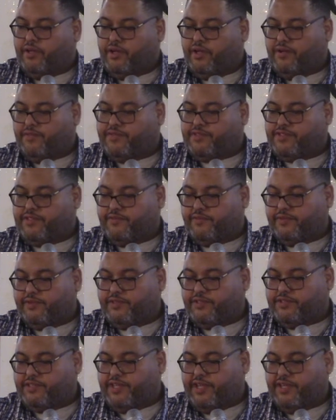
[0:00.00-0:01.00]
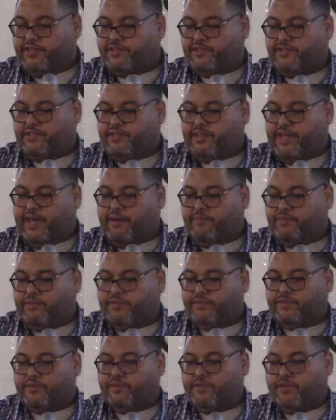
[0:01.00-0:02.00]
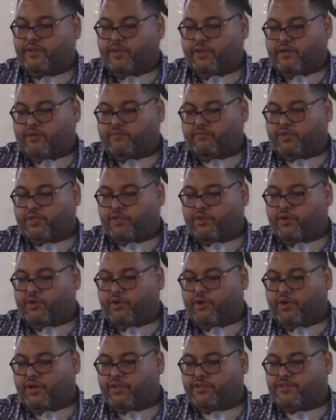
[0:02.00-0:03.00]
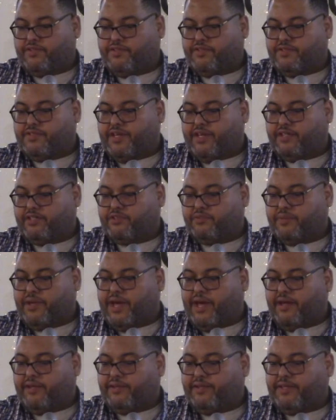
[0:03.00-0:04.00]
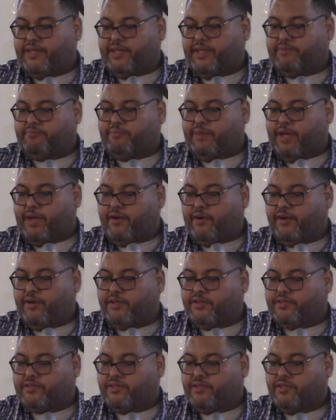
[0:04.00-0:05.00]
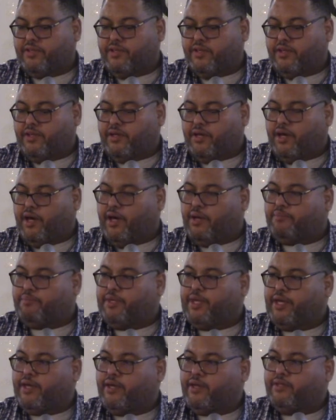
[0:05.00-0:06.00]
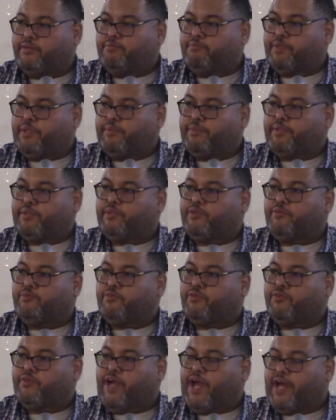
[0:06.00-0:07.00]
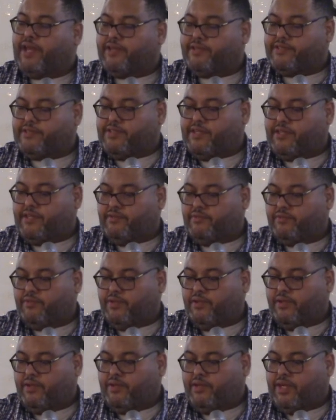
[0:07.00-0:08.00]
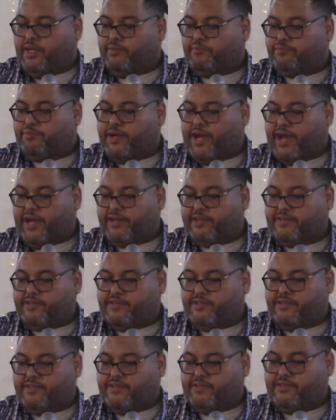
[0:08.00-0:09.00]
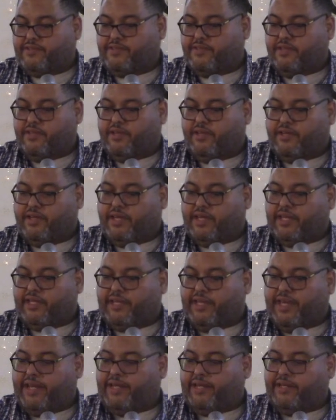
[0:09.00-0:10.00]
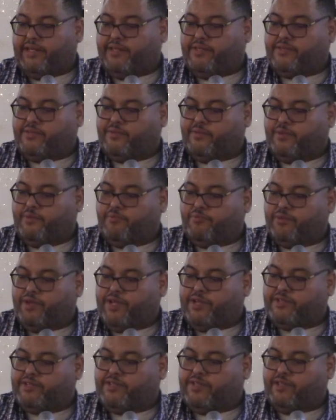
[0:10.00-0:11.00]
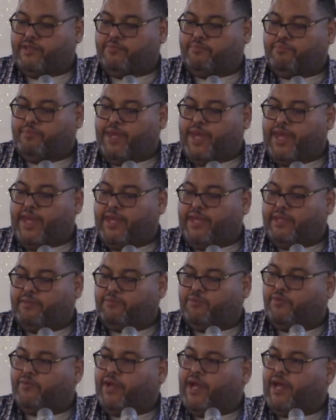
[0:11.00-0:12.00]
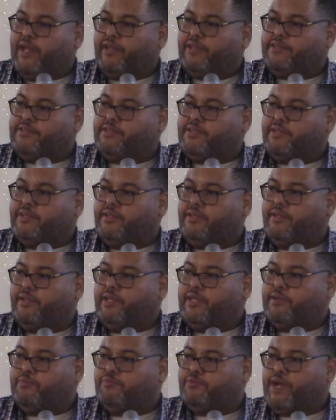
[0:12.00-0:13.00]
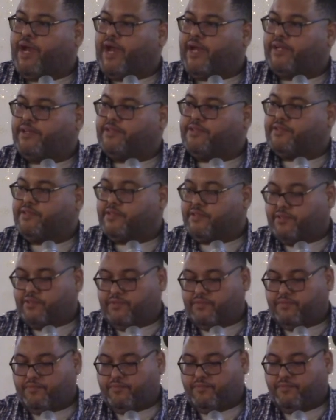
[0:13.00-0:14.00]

of civilization that, with regard to sexuality and marriage upheld biblical morality and practices and led it into embracing pagan morality and practices.